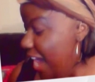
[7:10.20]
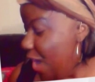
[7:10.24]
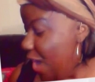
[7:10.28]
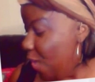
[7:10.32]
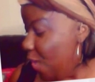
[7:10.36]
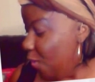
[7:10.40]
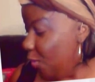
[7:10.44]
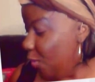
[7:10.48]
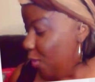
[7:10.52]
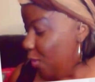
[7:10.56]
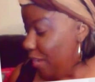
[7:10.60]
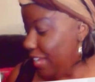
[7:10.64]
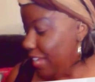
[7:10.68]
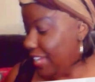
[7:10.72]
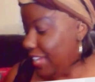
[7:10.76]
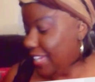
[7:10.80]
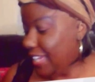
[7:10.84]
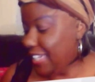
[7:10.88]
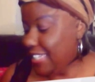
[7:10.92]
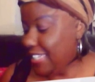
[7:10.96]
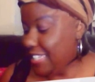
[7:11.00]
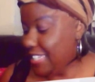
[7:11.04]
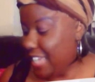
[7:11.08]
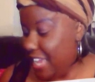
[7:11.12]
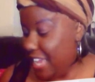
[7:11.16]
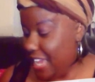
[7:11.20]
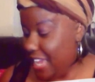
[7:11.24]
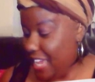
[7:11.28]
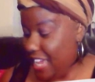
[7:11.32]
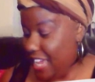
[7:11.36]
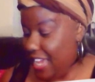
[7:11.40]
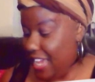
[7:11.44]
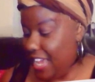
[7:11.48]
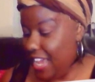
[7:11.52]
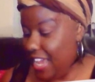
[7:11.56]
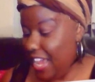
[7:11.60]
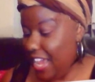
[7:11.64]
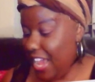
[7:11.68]
was
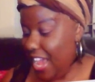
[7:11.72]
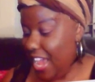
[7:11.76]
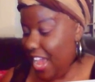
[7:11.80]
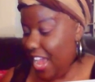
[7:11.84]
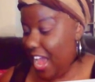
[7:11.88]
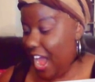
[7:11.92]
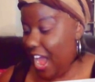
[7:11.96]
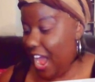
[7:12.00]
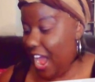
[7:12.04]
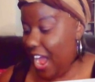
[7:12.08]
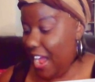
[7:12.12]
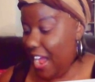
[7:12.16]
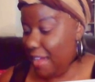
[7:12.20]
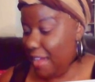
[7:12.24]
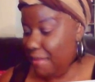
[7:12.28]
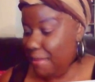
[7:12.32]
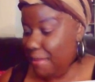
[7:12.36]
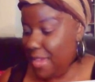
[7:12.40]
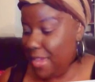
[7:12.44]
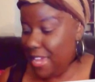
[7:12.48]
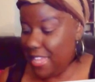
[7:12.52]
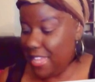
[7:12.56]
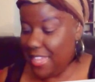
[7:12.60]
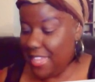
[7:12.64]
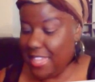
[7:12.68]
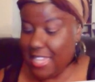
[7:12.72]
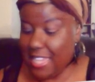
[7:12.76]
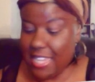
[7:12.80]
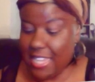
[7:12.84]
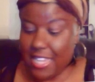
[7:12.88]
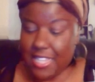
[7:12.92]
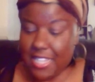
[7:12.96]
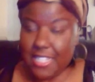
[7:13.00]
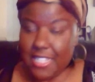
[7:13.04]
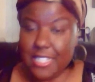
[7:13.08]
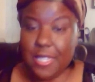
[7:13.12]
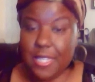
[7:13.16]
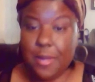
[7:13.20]
I made
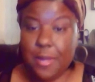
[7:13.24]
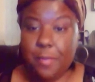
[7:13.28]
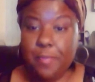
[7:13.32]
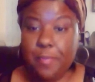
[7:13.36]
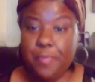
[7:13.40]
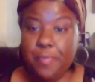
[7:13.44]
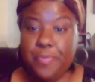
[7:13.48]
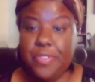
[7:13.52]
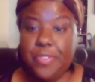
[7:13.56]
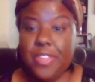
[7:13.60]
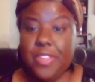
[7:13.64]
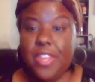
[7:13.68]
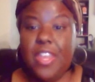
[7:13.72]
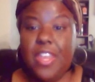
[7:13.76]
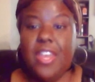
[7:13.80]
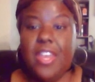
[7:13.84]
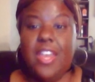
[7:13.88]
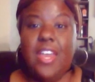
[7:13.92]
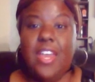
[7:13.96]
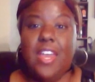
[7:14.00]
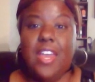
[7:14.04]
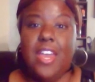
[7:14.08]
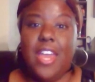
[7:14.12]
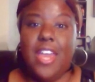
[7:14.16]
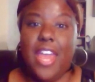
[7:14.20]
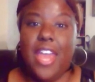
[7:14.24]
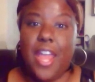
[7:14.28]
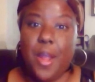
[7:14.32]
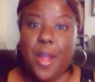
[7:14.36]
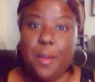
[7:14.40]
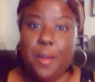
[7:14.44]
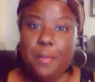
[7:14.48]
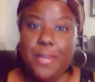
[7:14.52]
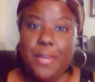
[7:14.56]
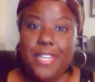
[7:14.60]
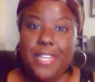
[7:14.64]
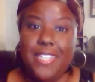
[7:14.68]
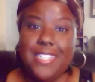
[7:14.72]
this
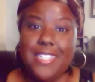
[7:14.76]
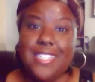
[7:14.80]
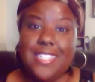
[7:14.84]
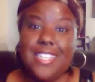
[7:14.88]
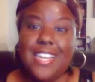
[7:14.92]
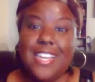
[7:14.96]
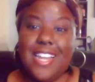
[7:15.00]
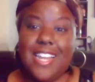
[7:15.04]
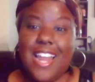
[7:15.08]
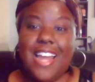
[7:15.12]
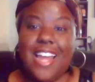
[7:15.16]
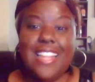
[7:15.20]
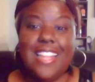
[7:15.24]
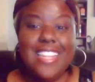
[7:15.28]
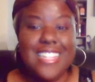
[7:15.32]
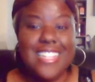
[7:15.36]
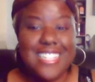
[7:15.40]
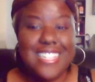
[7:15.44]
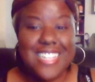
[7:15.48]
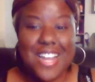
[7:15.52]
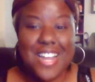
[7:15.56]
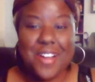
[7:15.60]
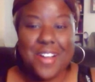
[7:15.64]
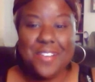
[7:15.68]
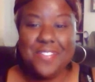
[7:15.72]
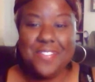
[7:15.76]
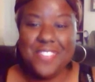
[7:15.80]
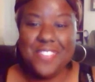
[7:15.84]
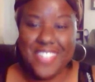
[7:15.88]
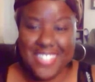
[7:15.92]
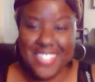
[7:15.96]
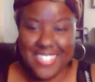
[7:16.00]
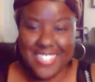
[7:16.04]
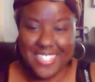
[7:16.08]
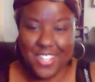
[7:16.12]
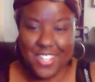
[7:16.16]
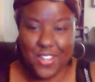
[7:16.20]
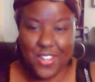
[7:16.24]
hair piece. Now this hair
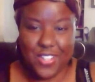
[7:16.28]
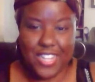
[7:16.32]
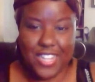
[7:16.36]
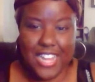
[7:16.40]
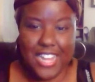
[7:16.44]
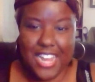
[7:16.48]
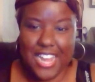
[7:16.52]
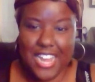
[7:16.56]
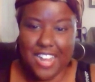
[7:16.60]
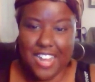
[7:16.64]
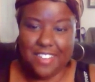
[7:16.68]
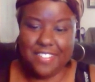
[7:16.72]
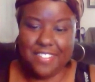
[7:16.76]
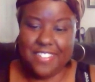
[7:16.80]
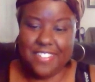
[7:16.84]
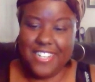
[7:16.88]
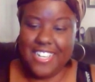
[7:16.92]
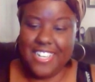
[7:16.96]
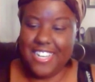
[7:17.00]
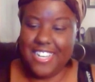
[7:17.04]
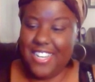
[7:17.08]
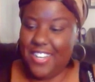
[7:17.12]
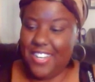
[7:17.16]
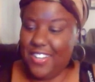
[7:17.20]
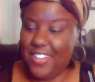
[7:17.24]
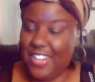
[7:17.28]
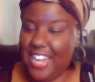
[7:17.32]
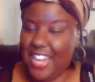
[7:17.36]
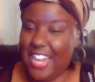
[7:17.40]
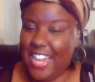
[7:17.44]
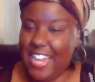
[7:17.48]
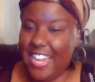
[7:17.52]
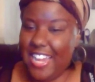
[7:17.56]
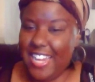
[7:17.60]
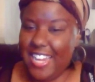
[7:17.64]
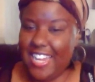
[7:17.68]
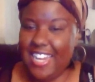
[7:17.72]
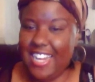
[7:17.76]
piece, don't laugh,
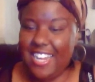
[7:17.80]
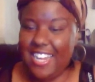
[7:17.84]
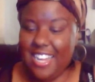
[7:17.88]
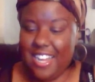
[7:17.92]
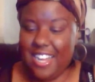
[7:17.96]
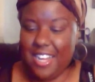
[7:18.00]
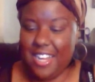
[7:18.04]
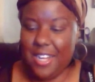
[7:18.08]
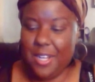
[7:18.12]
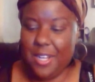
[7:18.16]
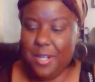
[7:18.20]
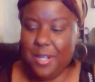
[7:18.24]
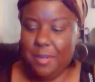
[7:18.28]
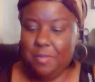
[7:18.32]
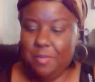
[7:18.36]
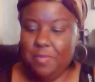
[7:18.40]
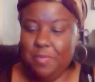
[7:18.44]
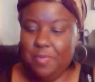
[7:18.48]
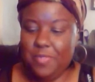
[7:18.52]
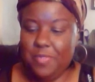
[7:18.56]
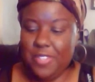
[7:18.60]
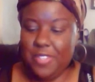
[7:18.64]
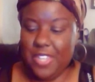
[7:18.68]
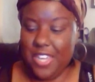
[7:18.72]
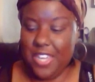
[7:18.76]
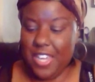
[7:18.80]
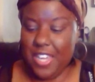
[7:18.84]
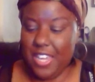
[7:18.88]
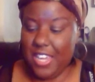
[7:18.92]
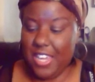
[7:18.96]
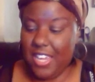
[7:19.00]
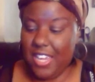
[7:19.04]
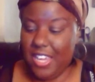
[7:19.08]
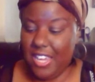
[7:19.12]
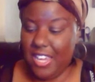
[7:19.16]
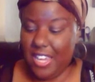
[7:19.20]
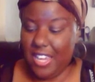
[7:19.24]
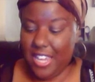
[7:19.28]
okay, um,
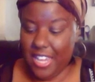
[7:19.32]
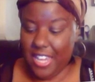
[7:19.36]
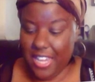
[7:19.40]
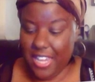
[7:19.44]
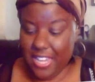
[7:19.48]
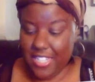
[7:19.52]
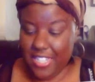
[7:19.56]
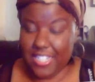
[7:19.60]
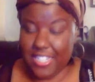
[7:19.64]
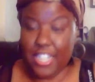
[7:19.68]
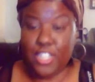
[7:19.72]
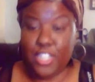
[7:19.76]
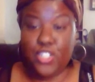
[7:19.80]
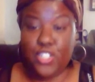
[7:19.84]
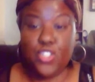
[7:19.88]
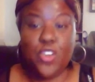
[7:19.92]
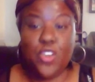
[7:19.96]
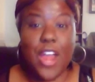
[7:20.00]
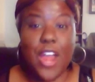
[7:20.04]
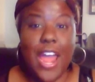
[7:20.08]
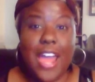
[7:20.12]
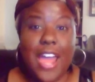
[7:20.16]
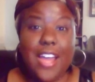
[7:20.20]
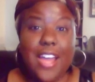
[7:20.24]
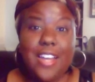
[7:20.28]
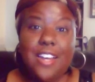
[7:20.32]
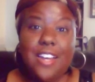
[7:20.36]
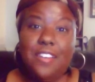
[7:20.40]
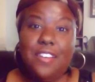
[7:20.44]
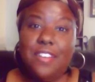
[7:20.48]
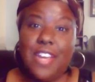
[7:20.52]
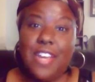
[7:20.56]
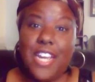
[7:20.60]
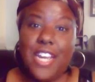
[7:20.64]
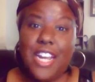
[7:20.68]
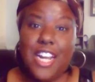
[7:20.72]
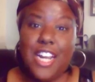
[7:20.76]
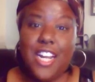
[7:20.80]
is a track of
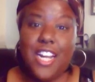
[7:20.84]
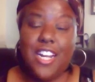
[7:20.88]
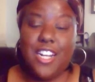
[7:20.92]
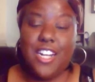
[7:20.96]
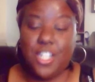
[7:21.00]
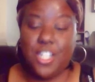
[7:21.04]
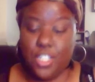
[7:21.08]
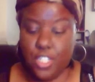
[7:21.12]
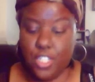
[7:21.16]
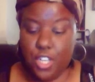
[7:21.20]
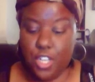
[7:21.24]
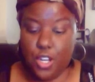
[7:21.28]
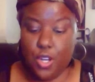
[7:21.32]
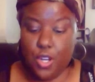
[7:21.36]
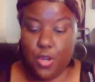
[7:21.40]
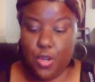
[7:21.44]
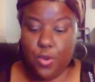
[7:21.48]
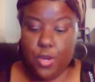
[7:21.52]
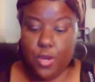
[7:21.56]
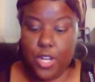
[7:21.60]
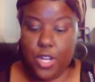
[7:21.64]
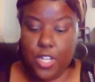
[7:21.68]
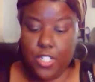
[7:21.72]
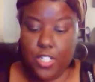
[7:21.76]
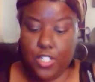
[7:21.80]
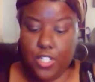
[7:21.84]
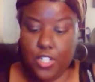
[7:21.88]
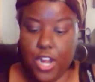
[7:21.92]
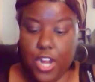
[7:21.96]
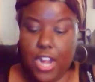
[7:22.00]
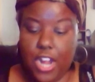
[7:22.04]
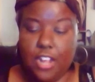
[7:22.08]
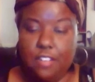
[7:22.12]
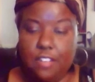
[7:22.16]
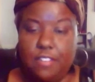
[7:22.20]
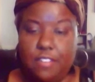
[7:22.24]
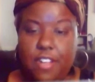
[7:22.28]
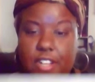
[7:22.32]
hair. So a
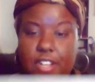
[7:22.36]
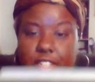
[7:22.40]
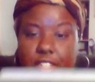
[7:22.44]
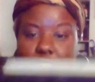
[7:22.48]
track of hair